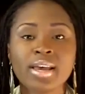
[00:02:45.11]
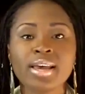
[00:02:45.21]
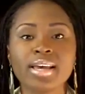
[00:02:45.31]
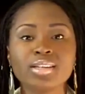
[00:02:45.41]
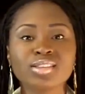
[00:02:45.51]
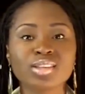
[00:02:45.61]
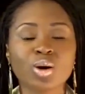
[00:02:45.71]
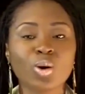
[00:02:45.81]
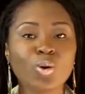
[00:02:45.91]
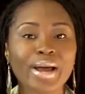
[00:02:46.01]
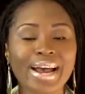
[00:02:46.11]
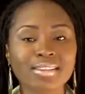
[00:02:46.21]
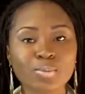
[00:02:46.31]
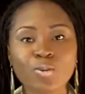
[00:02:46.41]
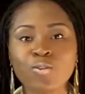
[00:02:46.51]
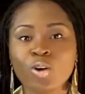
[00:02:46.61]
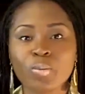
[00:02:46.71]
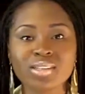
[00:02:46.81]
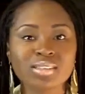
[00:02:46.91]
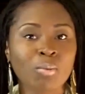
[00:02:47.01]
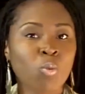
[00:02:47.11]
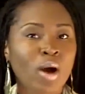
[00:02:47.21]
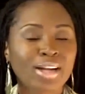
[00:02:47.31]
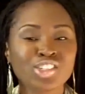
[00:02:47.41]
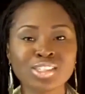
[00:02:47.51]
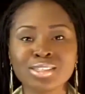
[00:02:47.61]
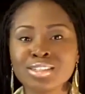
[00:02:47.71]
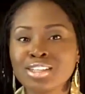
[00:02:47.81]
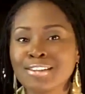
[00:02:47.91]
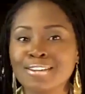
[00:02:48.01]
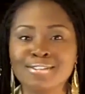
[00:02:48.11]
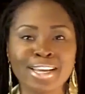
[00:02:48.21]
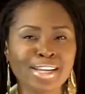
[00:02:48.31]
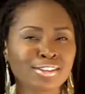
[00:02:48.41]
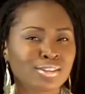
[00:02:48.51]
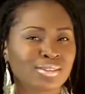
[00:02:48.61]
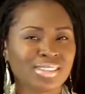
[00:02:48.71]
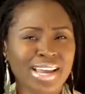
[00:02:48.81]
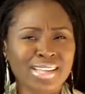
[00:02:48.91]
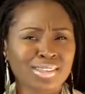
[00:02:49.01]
And so at the performance, I'm watching the dancers dance,